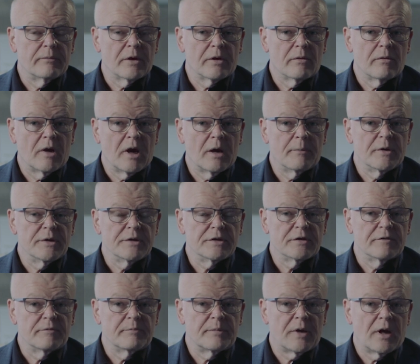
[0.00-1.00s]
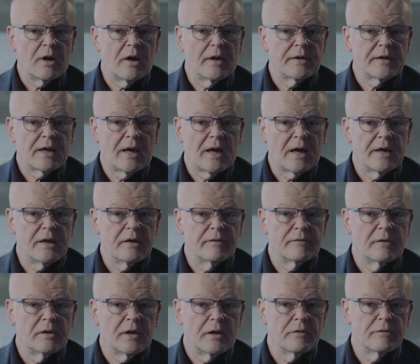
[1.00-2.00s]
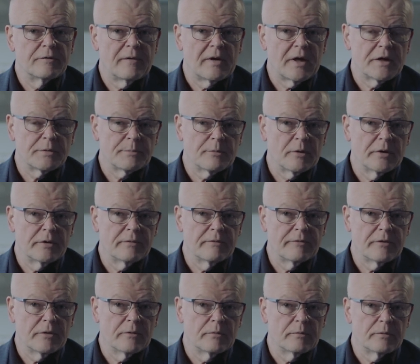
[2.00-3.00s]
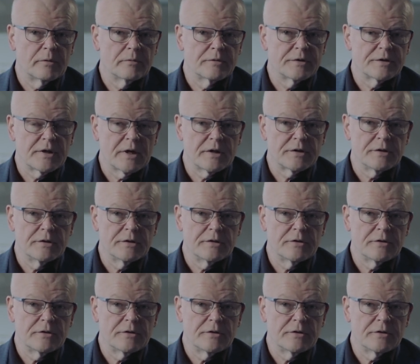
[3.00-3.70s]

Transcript: requirements of part A of the low flashpoint fuel rule section